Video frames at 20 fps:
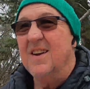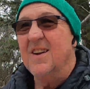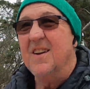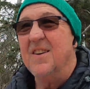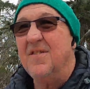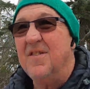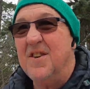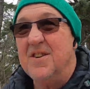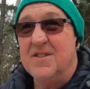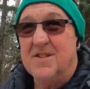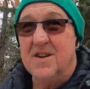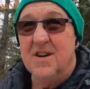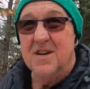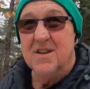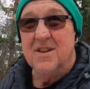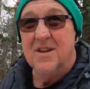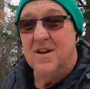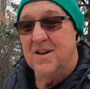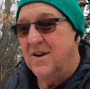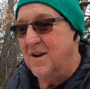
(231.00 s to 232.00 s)
if he's
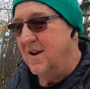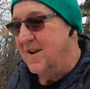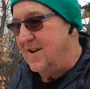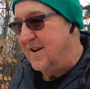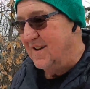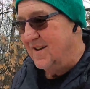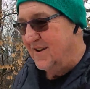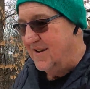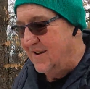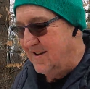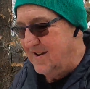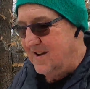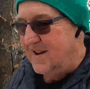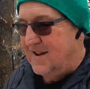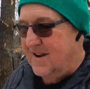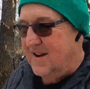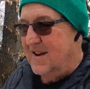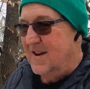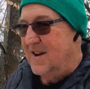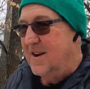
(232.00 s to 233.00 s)
got the
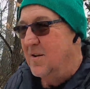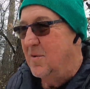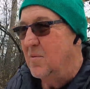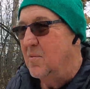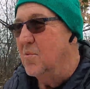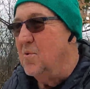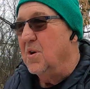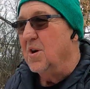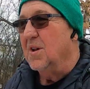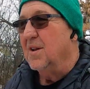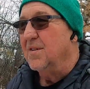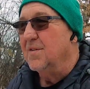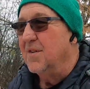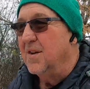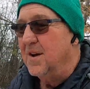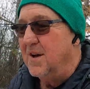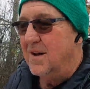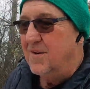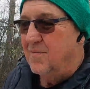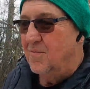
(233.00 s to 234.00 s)
will
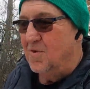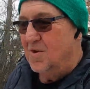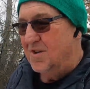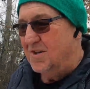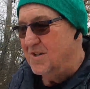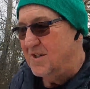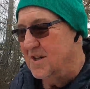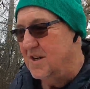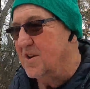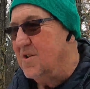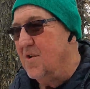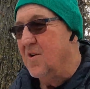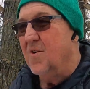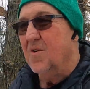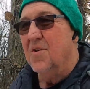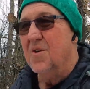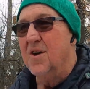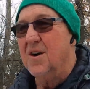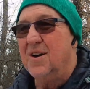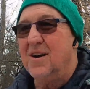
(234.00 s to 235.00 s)
and wants to
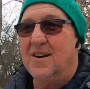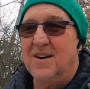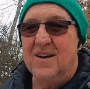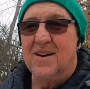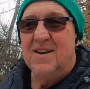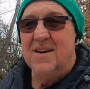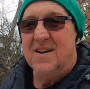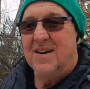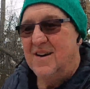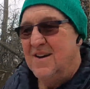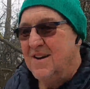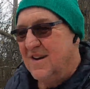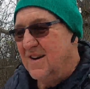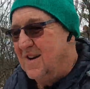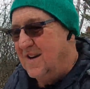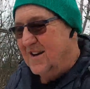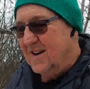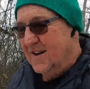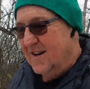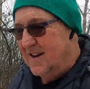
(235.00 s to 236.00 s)
go,
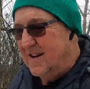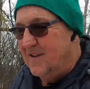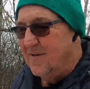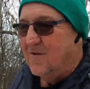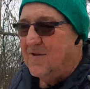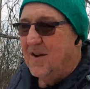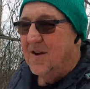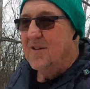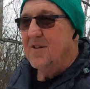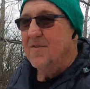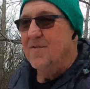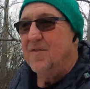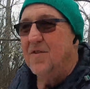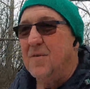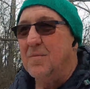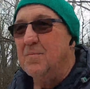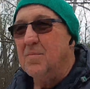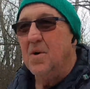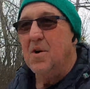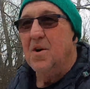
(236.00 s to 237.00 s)
he can run the
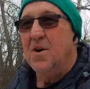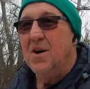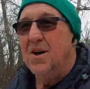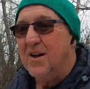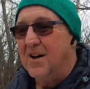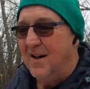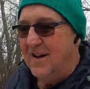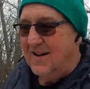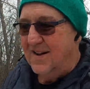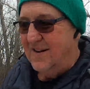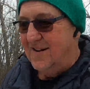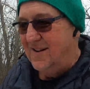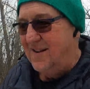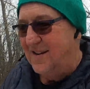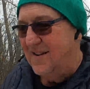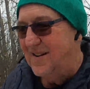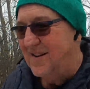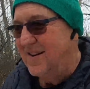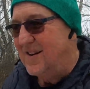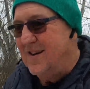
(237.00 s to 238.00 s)
football
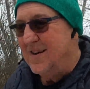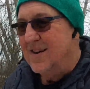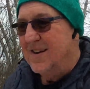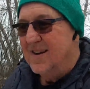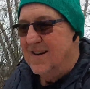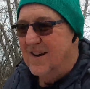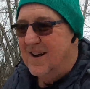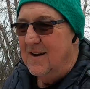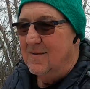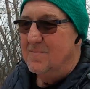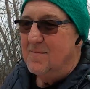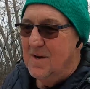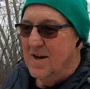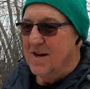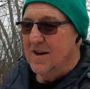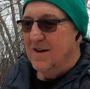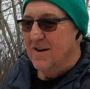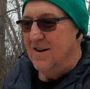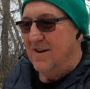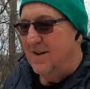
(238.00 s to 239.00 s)
and
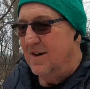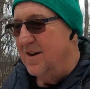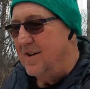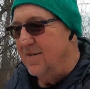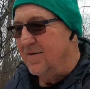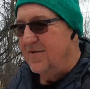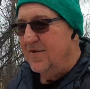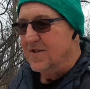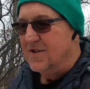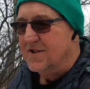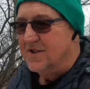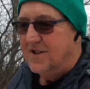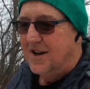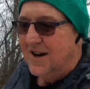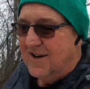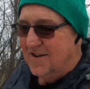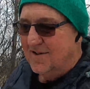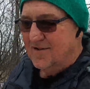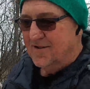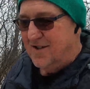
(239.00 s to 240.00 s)
make you a lot of first
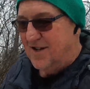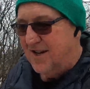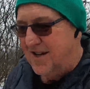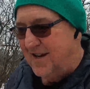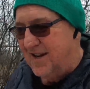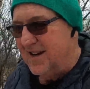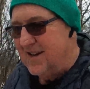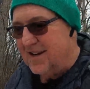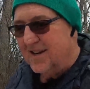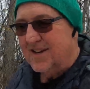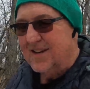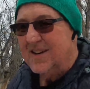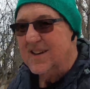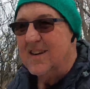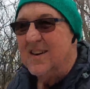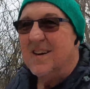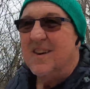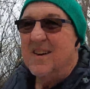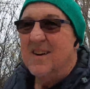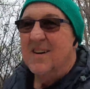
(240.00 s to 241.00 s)
downs.
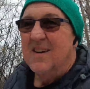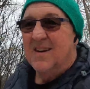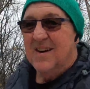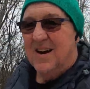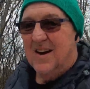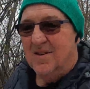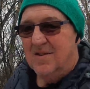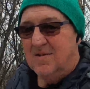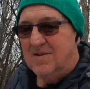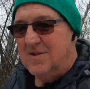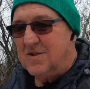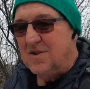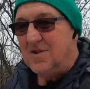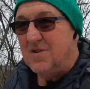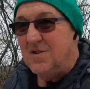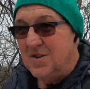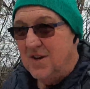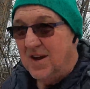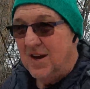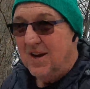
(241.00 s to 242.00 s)
That was the
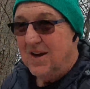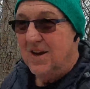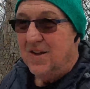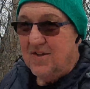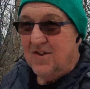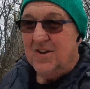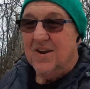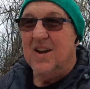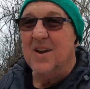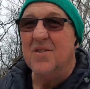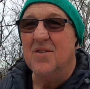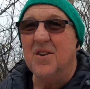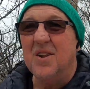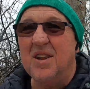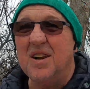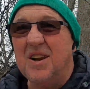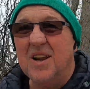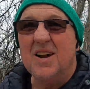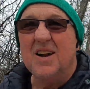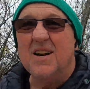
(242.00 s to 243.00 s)
only thing I
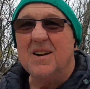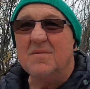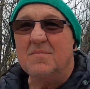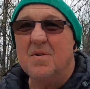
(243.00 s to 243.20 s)
really liked